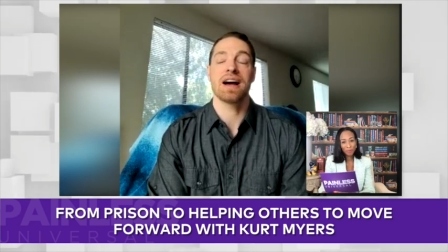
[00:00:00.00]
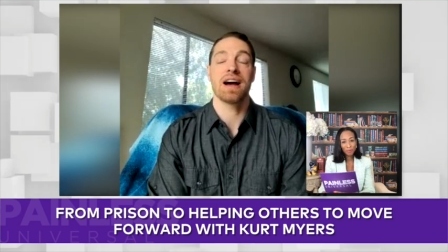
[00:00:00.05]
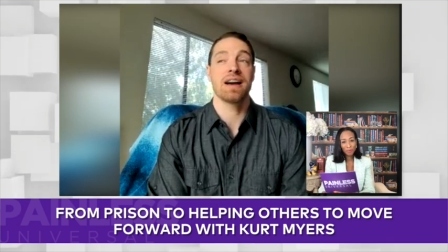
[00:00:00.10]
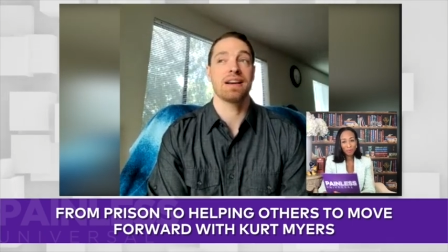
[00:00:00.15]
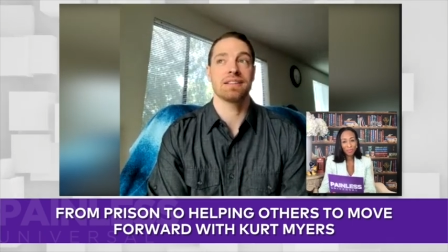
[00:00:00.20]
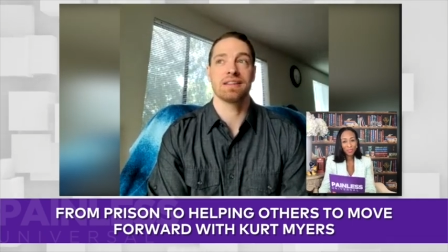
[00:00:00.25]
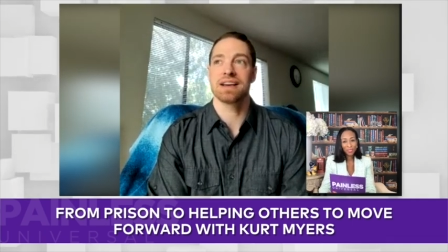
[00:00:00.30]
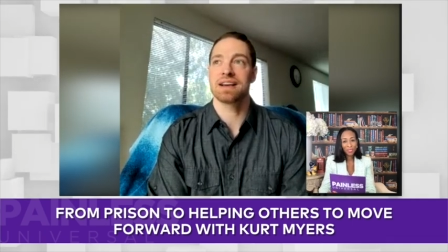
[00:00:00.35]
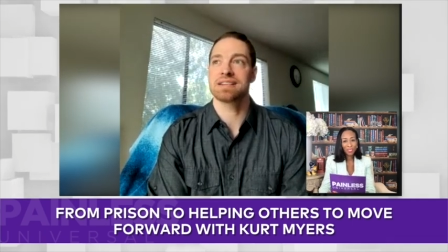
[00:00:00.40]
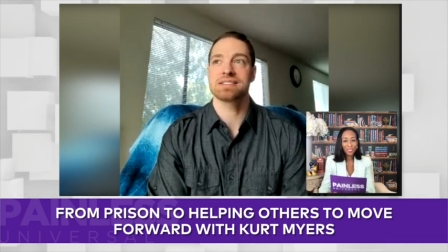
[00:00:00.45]
I
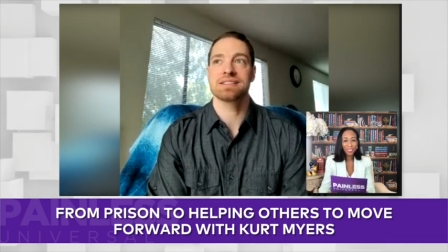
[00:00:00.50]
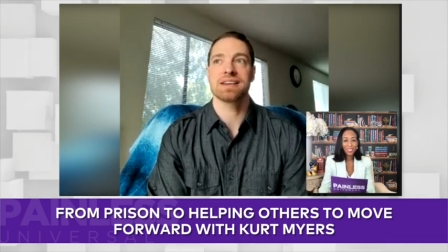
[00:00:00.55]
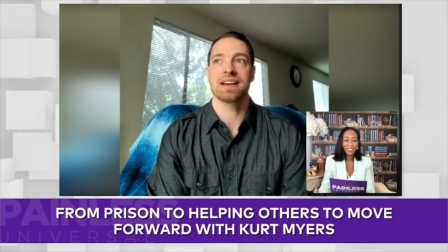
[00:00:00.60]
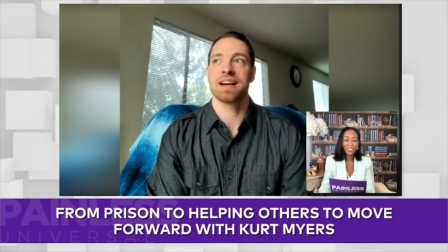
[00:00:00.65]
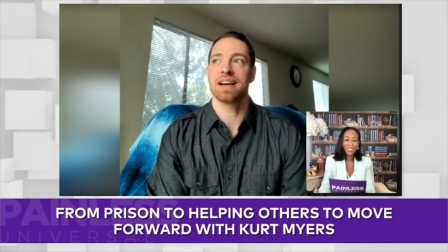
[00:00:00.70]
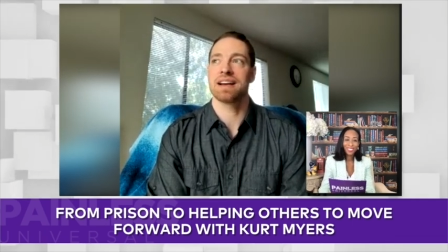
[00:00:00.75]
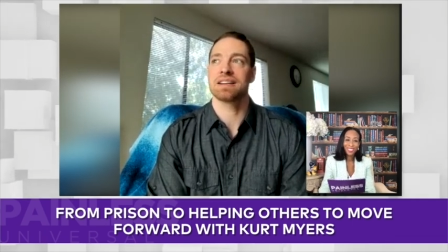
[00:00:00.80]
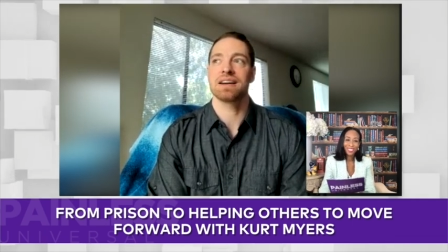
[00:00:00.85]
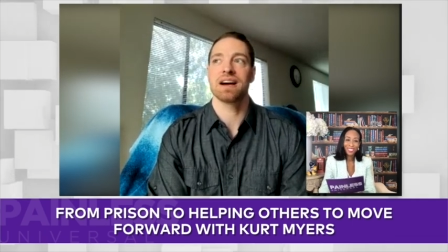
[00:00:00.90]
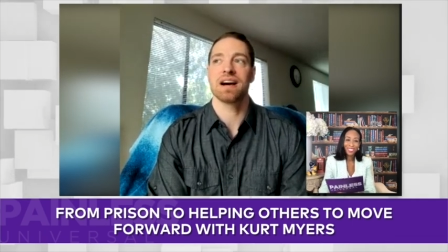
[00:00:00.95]
like I said
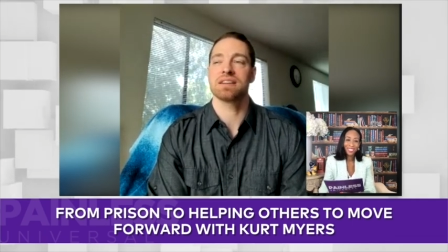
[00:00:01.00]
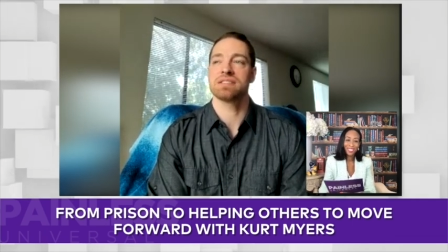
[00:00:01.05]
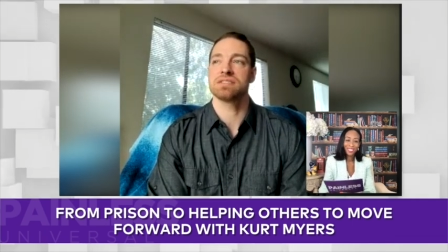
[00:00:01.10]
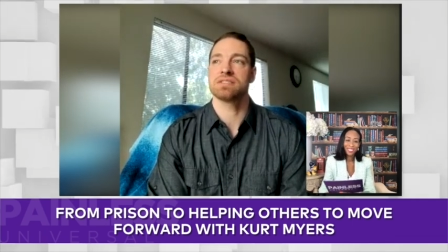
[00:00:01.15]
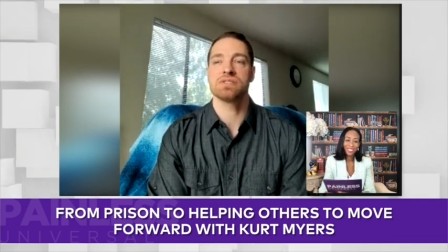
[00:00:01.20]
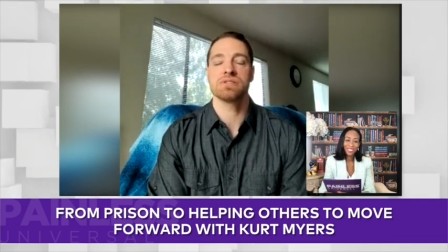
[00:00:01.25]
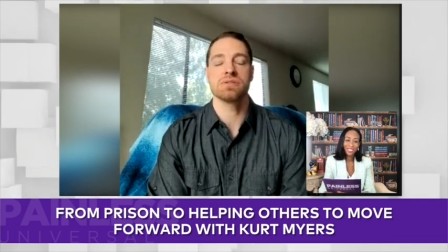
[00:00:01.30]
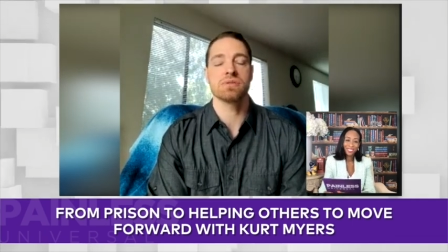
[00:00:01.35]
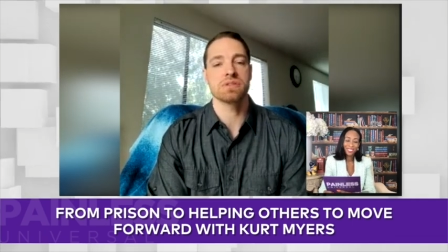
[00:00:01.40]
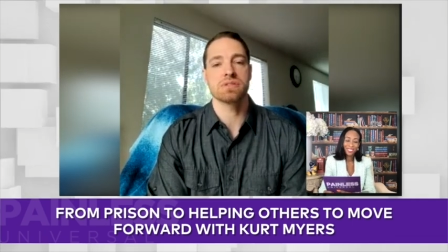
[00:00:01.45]
I had gotten
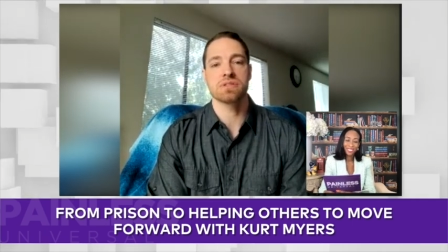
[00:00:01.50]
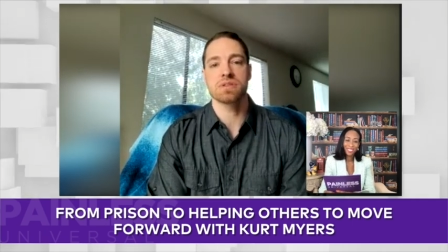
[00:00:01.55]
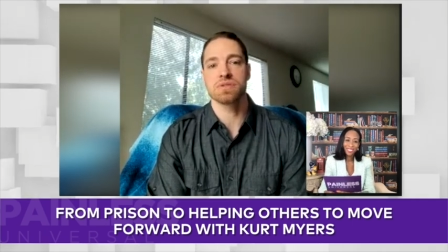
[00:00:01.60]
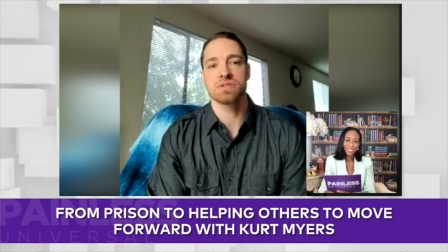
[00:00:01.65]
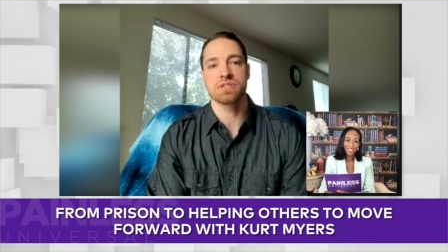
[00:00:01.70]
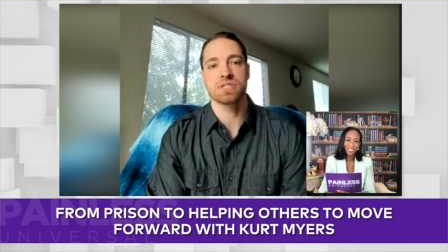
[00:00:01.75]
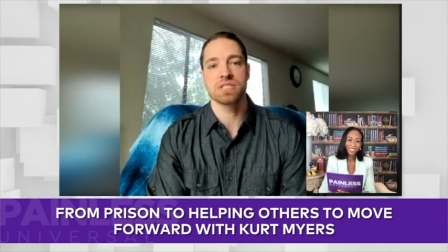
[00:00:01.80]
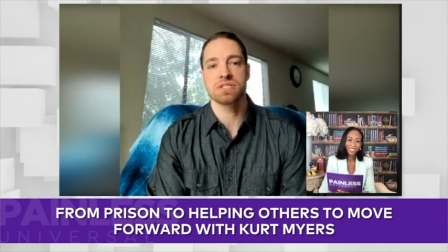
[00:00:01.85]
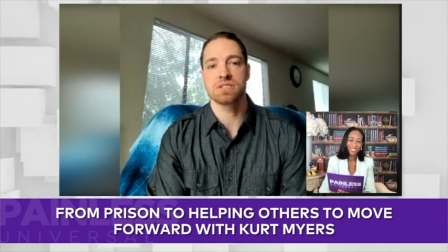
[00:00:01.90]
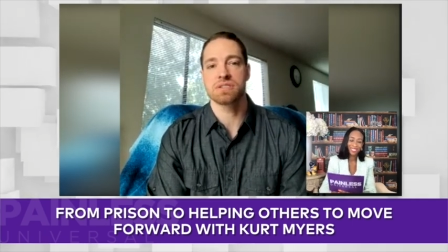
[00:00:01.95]
two
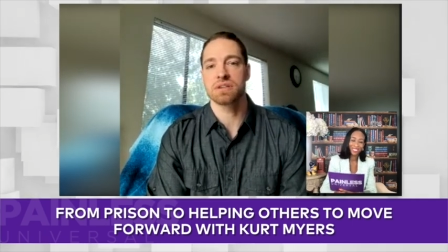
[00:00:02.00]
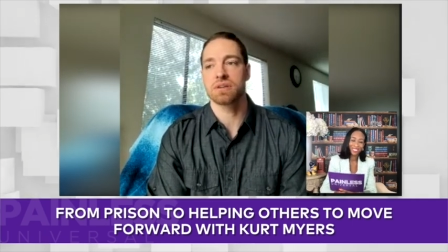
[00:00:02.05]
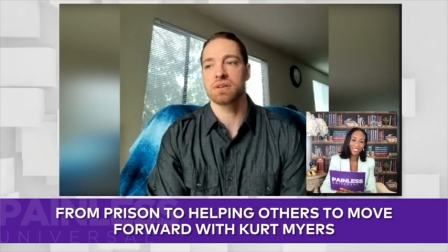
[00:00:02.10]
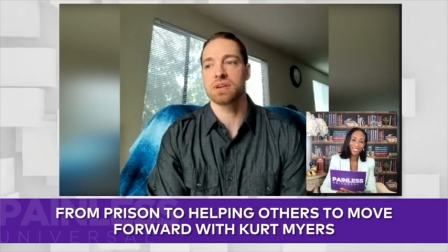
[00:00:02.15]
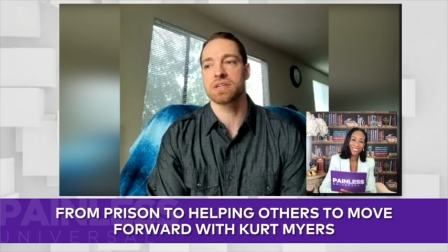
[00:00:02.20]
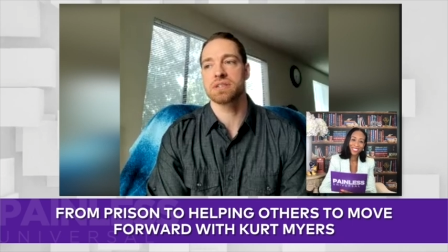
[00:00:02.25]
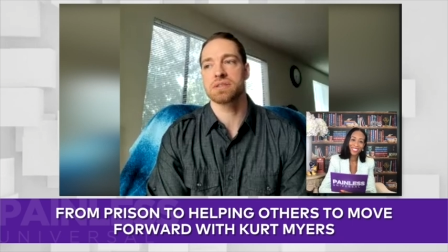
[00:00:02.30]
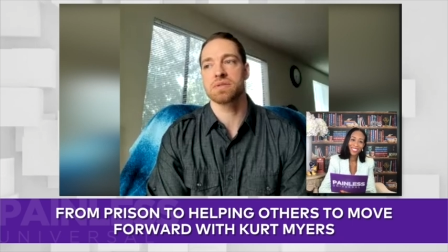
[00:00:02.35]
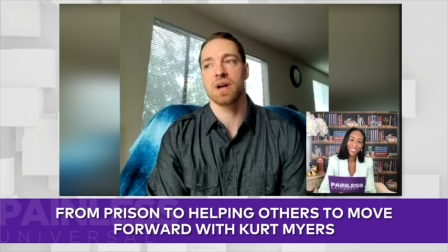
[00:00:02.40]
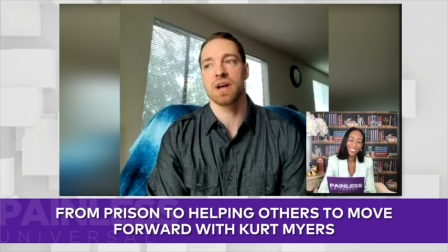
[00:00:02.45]
associate's
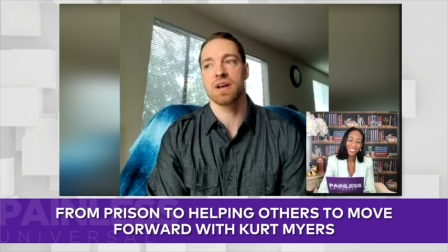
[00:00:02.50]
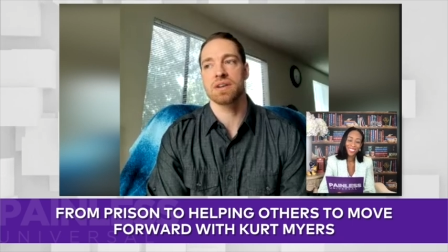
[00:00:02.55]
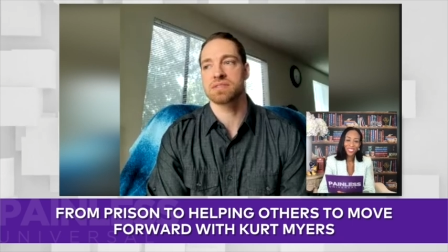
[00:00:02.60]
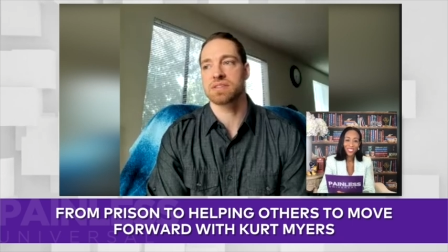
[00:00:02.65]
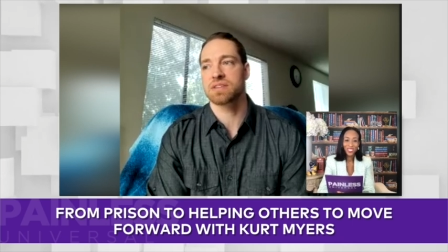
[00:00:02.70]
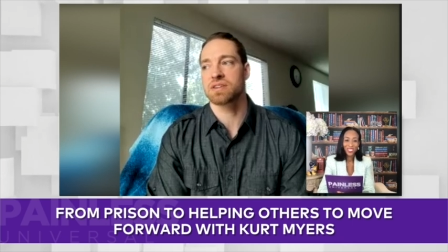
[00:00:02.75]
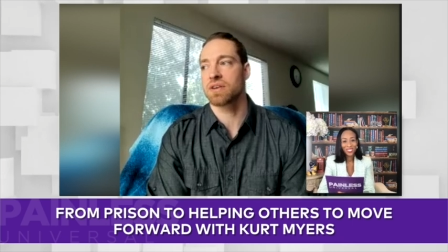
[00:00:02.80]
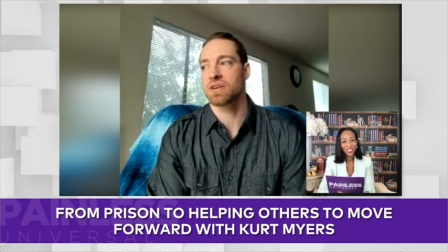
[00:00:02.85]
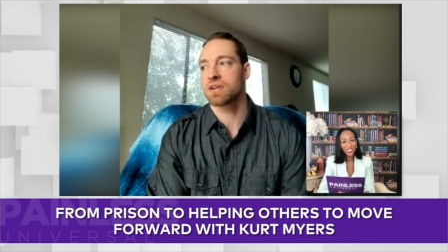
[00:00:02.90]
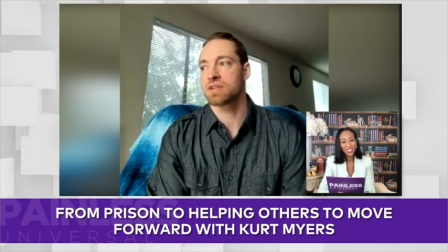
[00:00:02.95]
degrees while I was
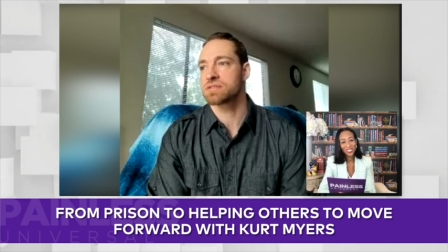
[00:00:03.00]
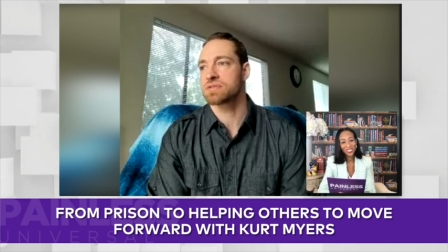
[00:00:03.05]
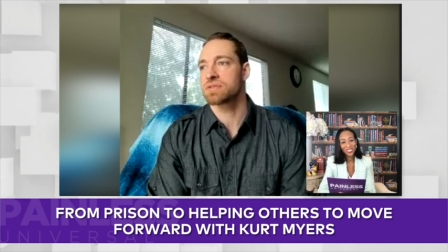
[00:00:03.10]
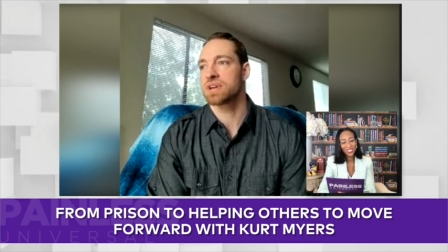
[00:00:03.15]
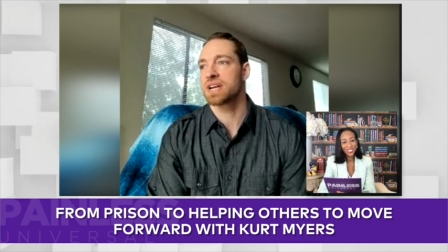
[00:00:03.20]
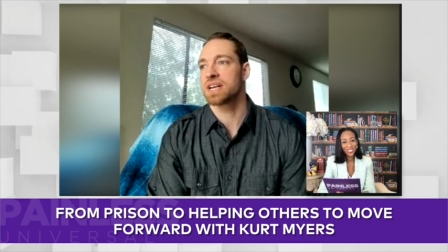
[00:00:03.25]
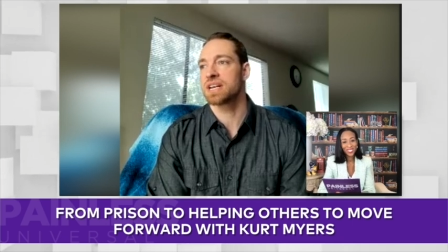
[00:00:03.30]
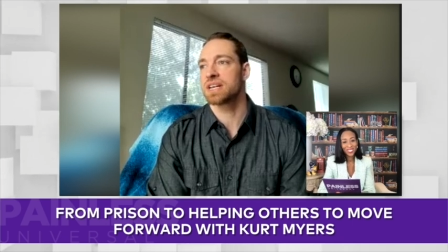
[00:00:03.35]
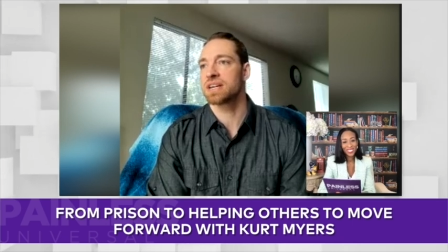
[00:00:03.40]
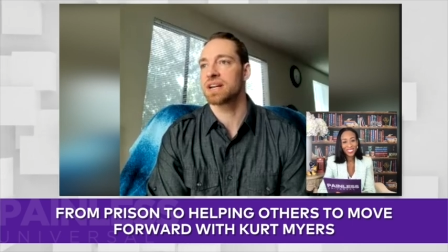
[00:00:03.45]

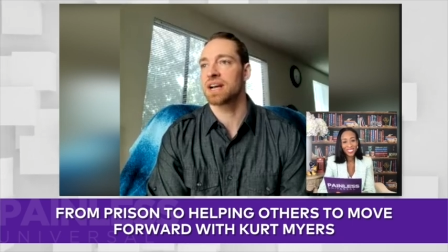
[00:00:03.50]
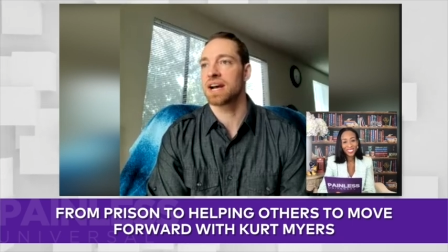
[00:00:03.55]
incarcerated.